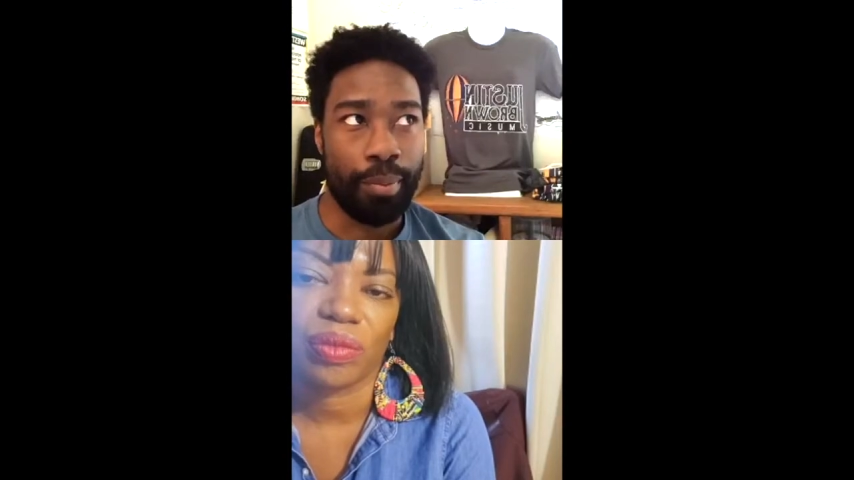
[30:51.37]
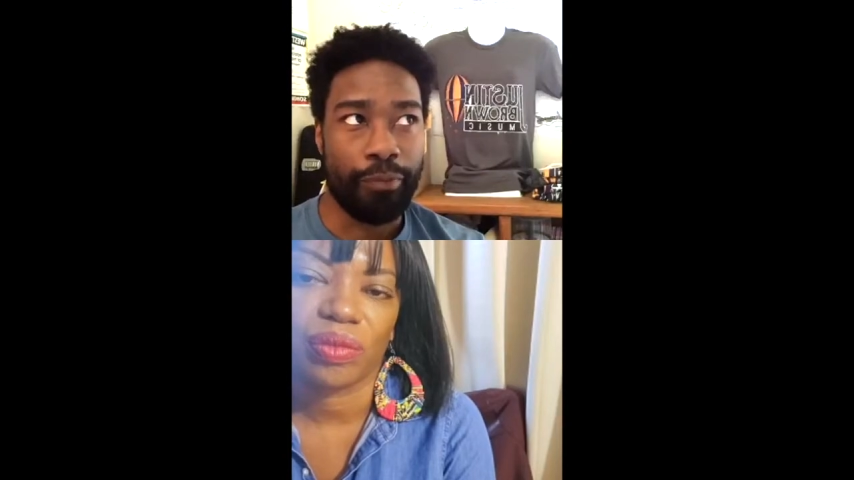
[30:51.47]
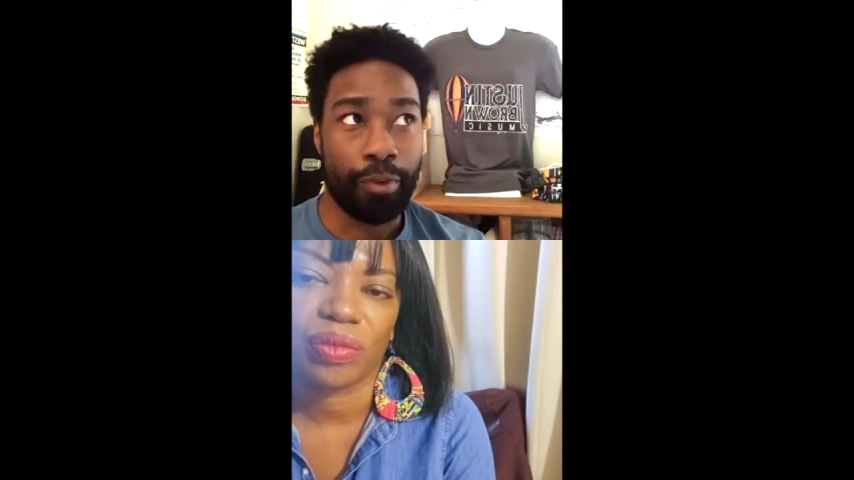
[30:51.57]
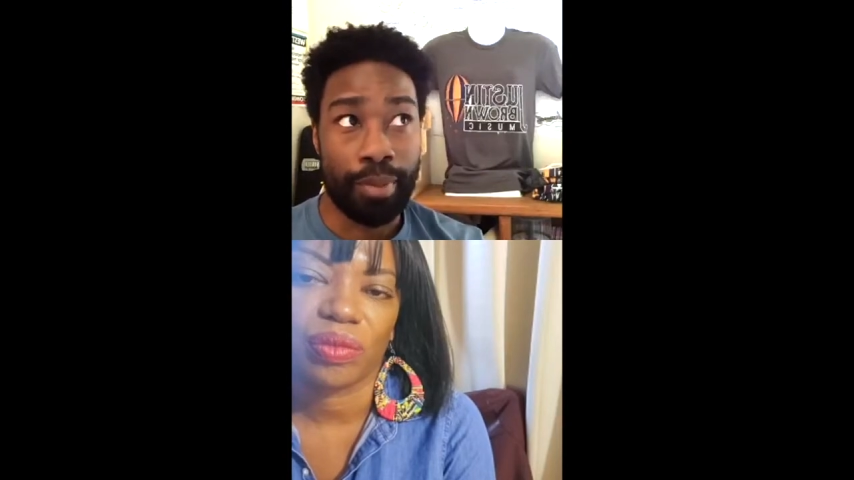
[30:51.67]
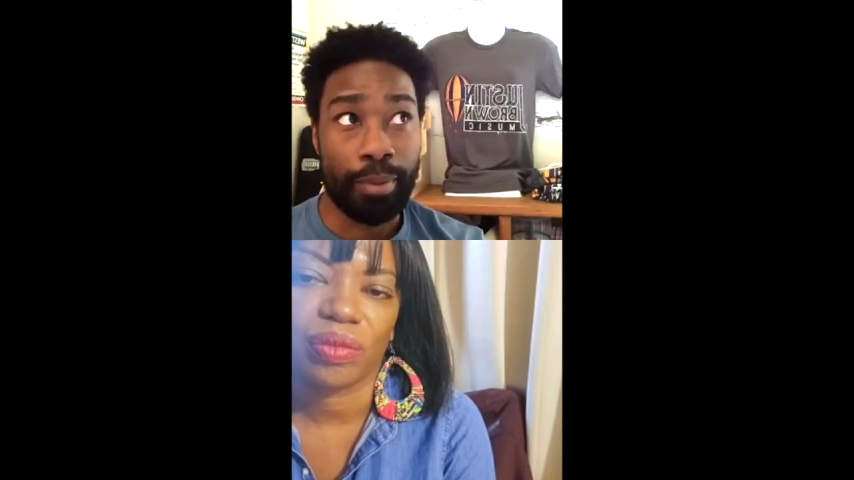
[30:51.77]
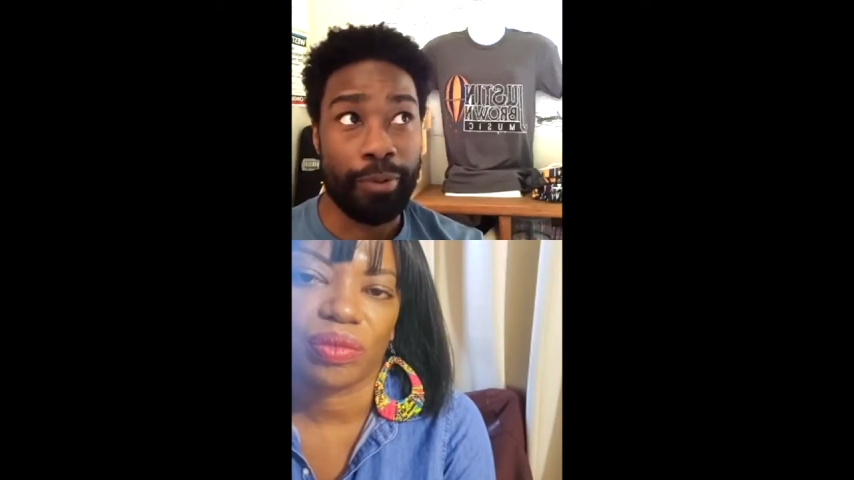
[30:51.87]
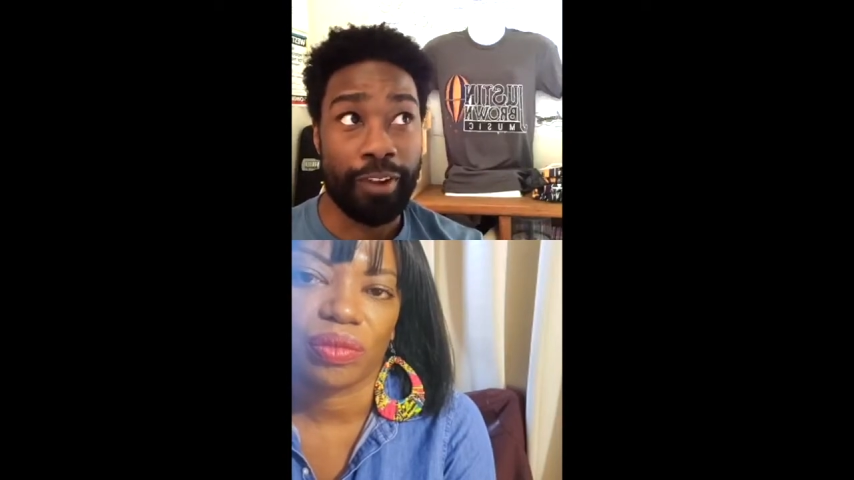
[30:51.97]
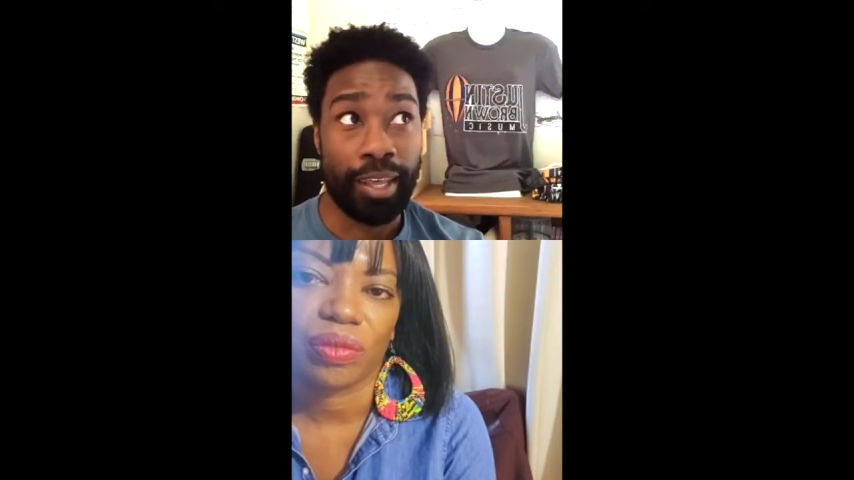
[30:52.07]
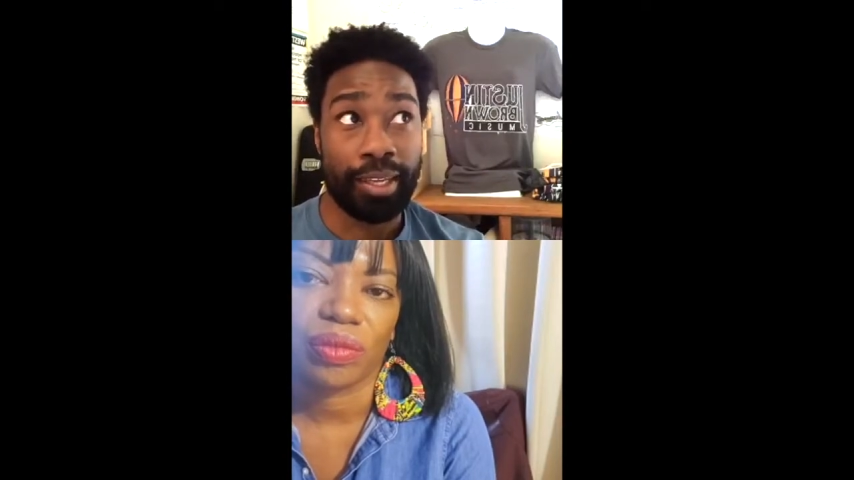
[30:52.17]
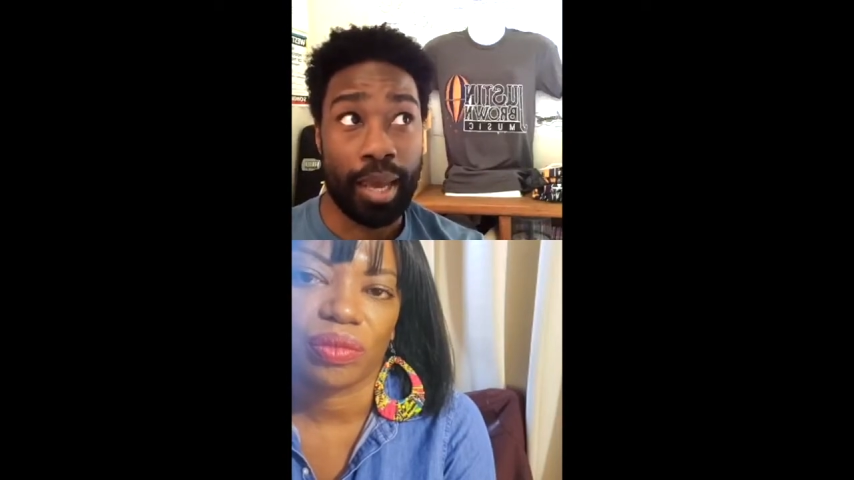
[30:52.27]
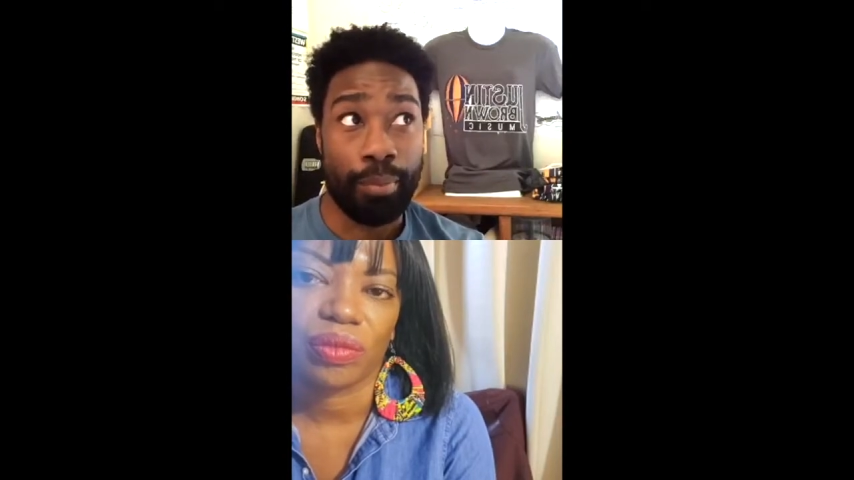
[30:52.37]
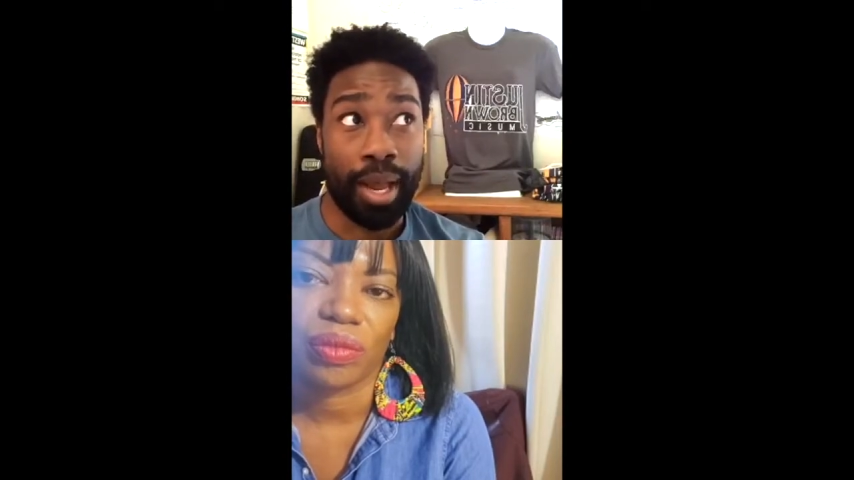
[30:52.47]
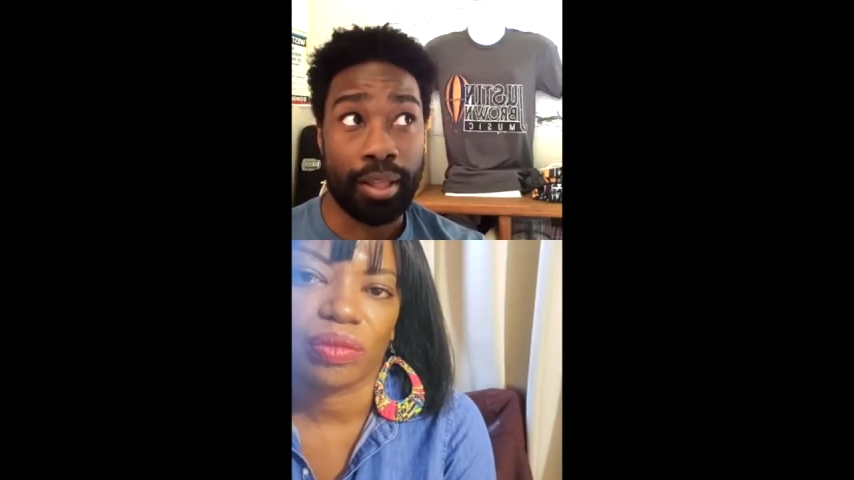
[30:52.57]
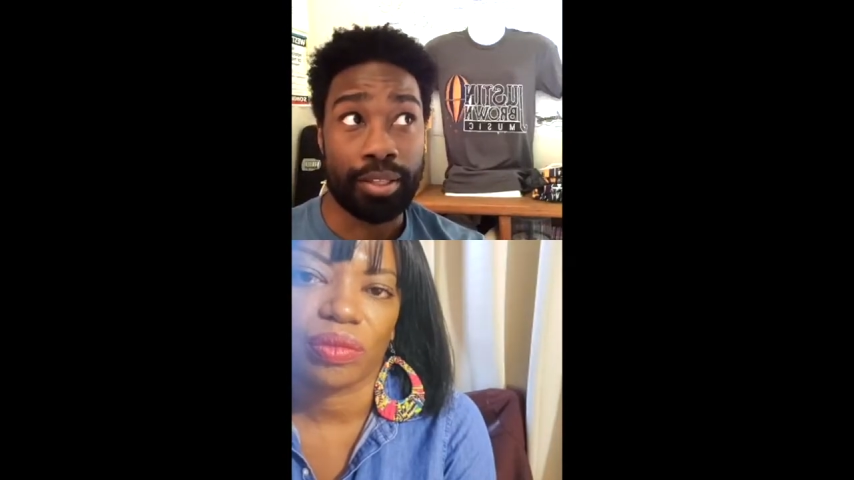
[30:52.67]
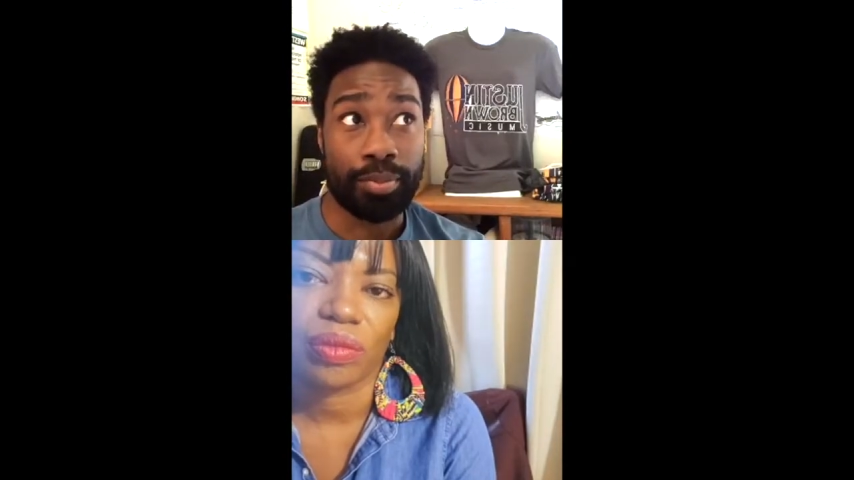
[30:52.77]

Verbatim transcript: for me finding that balance